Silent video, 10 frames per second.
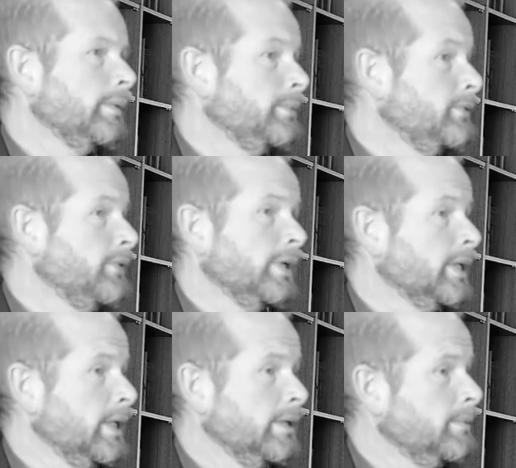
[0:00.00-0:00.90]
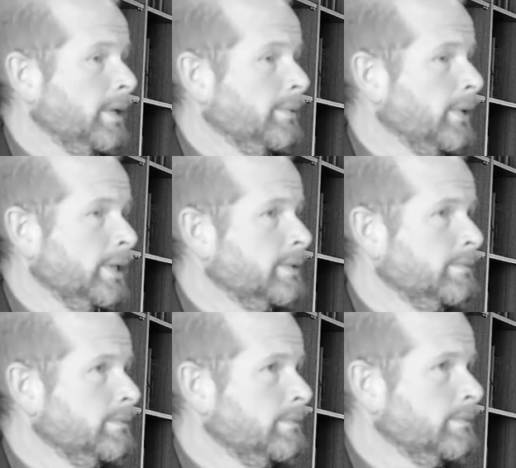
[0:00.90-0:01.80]
be very clear about
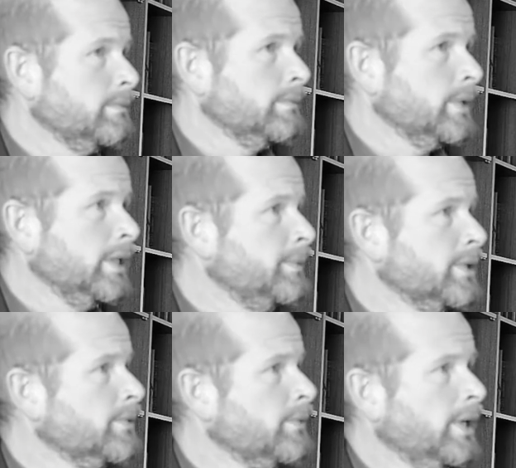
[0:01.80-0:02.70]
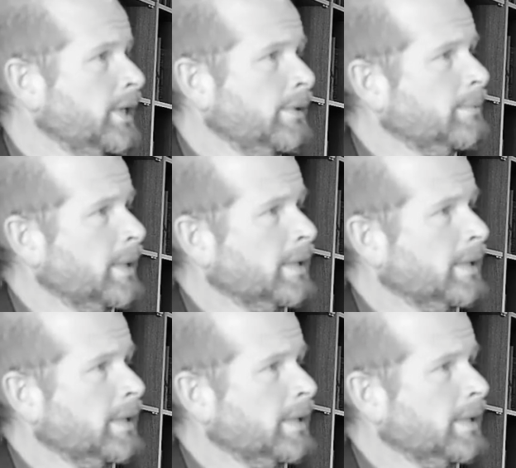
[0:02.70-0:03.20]
the limits of what I know